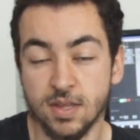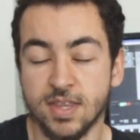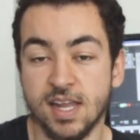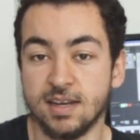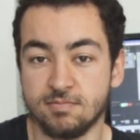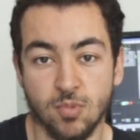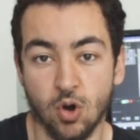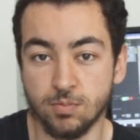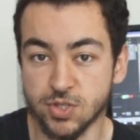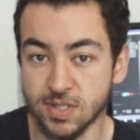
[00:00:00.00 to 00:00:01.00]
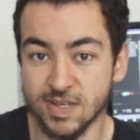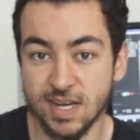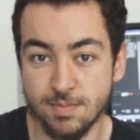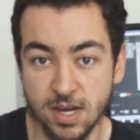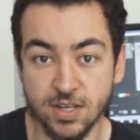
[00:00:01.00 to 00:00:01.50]
The options are
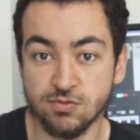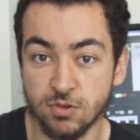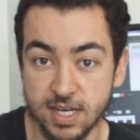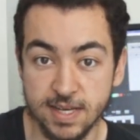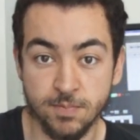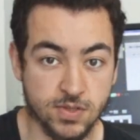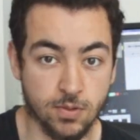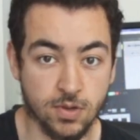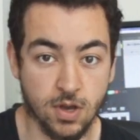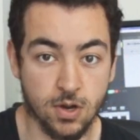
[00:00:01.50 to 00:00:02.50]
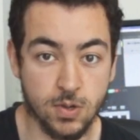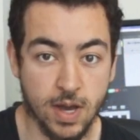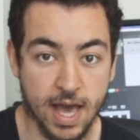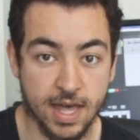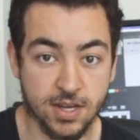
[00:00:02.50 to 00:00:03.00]
limitless really. So go
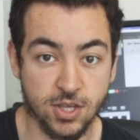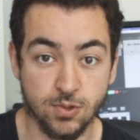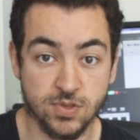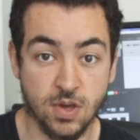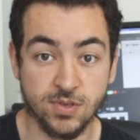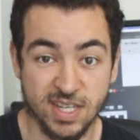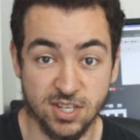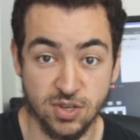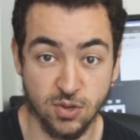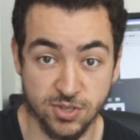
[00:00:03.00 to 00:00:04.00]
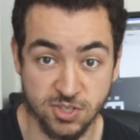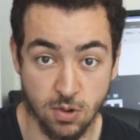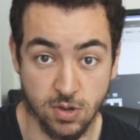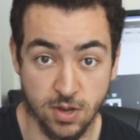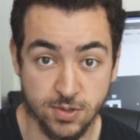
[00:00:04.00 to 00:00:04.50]
and use those in your
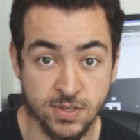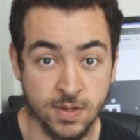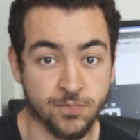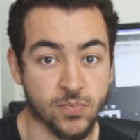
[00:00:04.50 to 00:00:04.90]
solos,